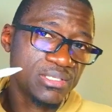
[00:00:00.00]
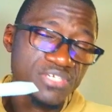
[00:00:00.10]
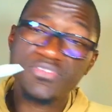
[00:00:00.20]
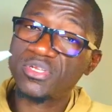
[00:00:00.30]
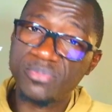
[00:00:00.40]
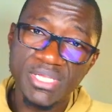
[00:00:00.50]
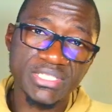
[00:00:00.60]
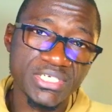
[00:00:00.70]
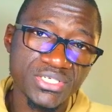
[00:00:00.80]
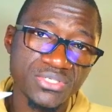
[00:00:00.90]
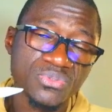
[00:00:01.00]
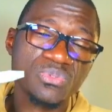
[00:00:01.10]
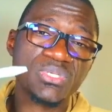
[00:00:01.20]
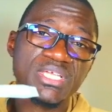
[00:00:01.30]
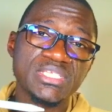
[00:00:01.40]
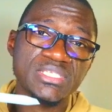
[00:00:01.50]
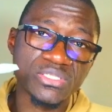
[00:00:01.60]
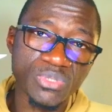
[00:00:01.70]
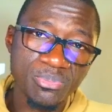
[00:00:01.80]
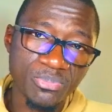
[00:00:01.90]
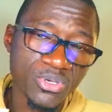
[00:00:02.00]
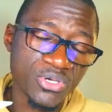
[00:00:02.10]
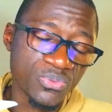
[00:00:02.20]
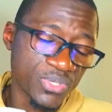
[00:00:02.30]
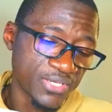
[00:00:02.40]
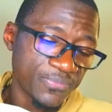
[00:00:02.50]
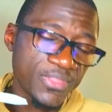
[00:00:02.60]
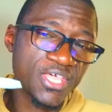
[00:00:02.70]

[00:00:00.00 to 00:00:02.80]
If you don't pay attention, you could get to a point where